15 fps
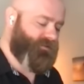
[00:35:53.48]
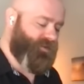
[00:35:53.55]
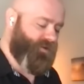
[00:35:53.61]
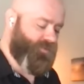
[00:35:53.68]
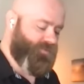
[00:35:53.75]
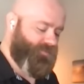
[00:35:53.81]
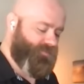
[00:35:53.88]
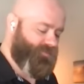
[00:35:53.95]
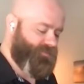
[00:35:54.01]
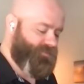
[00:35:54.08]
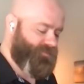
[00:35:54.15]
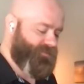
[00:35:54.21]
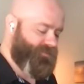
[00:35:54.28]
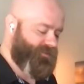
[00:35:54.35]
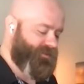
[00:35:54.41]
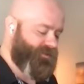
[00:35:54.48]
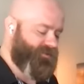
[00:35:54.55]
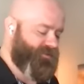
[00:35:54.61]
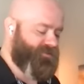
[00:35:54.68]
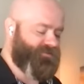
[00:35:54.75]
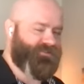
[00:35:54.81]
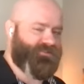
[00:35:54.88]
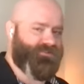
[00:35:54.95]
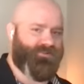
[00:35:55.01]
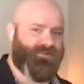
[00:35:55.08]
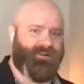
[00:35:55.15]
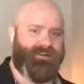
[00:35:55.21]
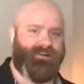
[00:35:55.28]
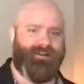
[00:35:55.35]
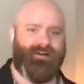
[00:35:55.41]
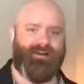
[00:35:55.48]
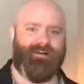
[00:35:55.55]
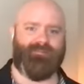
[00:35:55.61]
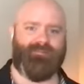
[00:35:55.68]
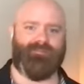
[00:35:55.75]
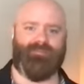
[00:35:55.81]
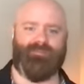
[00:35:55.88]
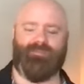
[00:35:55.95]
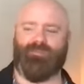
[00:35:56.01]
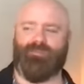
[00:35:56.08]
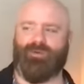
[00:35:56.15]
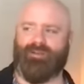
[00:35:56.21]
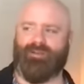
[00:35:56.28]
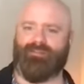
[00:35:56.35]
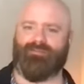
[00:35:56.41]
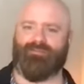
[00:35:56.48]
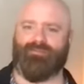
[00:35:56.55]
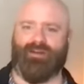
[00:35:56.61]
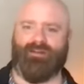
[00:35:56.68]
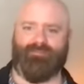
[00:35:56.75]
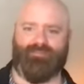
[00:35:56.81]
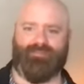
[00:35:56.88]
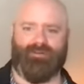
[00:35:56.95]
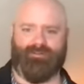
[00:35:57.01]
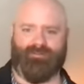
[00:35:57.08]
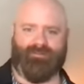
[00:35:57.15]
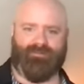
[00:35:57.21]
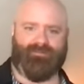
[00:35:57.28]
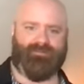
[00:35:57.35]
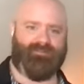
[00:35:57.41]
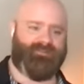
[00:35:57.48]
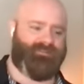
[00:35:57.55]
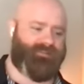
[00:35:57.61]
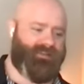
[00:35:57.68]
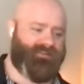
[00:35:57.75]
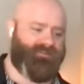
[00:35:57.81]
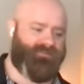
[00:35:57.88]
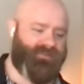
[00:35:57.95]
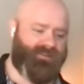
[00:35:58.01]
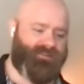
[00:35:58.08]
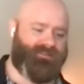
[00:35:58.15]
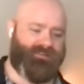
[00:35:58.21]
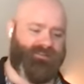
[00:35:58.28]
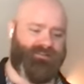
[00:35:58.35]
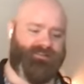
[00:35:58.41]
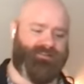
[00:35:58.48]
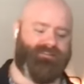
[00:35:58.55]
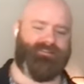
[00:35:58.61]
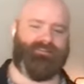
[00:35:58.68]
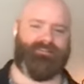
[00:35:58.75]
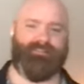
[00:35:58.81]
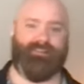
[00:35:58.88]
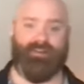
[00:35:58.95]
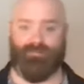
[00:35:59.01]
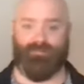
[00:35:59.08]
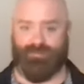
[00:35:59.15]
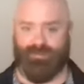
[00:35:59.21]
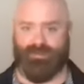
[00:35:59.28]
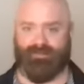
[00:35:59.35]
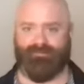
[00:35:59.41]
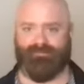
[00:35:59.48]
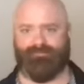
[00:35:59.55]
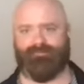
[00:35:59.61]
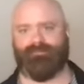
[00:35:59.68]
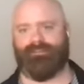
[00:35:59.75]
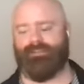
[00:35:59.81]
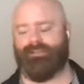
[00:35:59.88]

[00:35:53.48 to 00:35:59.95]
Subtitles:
So little known story, when the Wright brothers invented the airplane,